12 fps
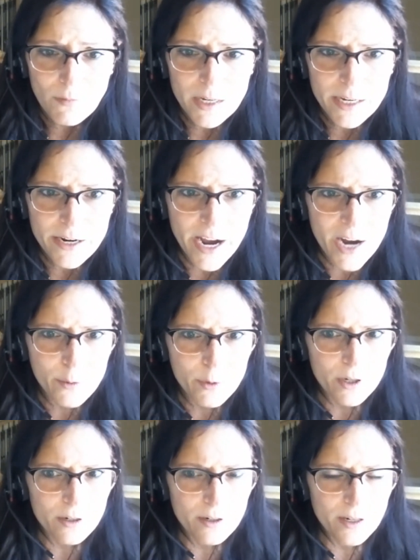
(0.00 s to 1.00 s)
in
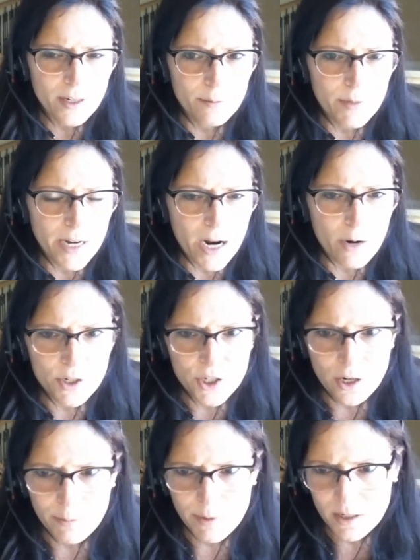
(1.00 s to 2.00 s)
our
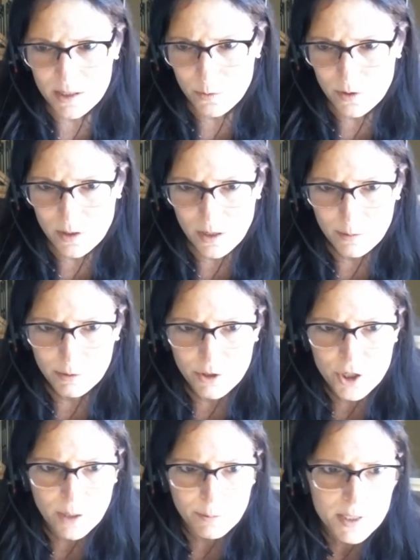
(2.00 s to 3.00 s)
stock because we're a blue
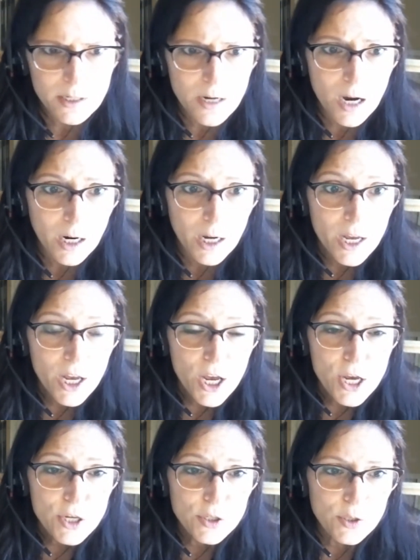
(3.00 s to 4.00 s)
chip stock.
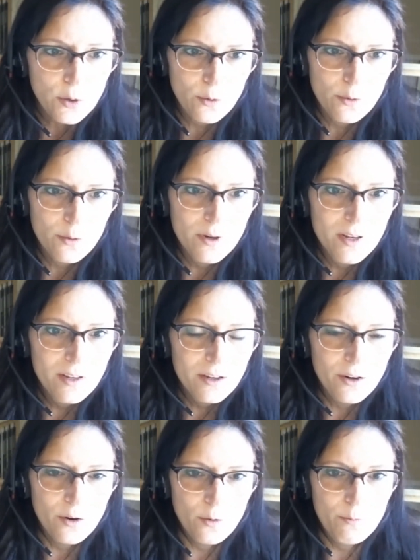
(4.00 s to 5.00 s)
So
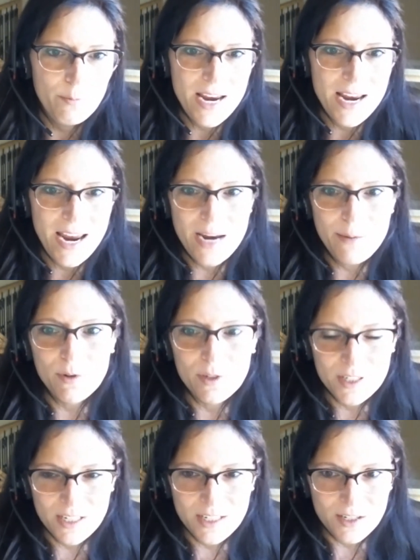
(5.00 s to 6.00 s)
being able
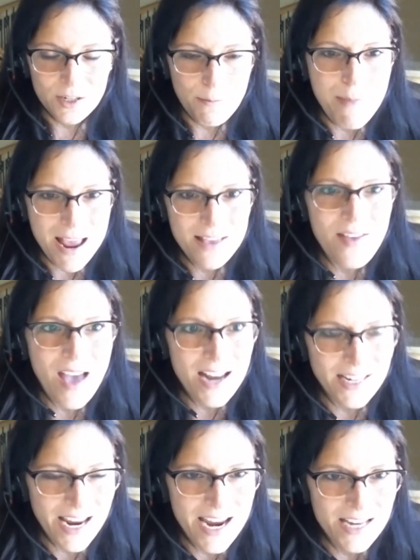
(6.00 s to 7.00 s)
to make that
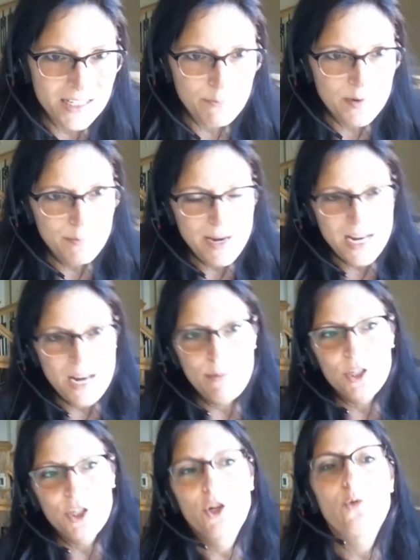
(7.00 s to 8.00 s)
case, being able
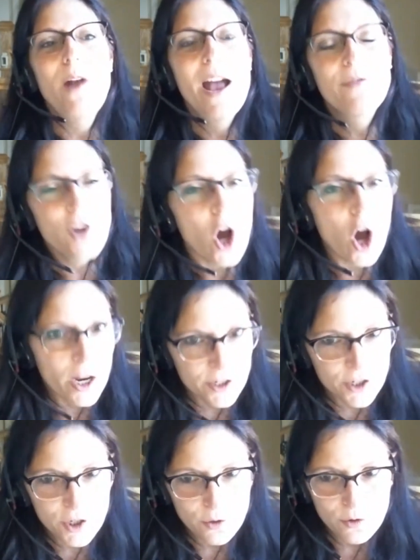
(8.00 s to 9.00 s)
to graft
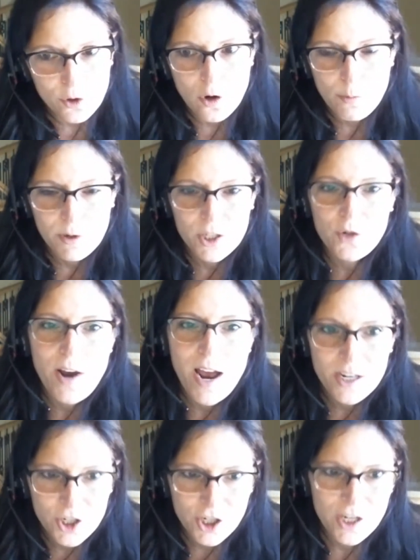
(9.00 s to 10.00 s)
onto the corporate
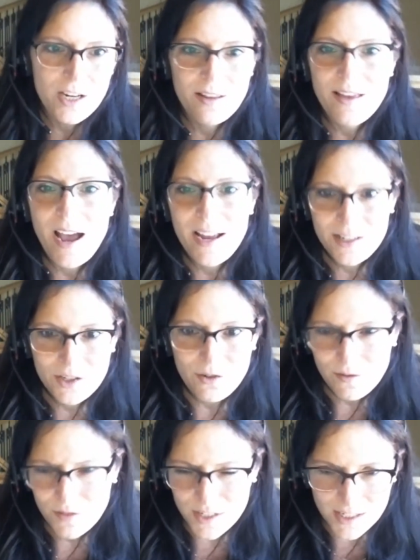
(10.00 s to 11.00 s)
strategy that sort
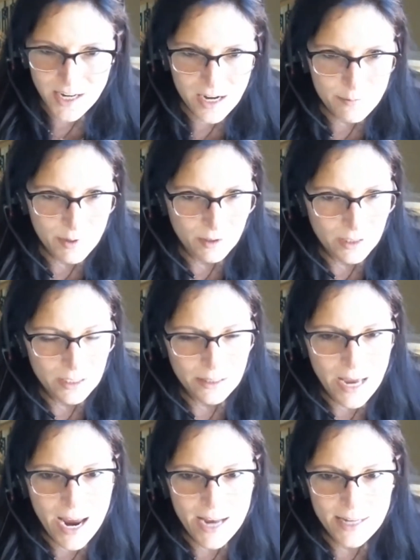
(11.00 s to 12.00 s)
of sustainability
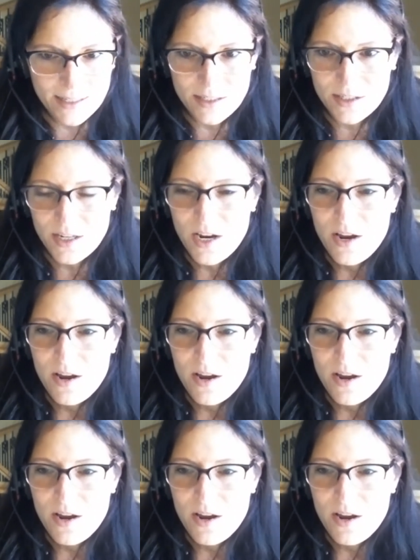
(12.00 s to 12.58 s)
lens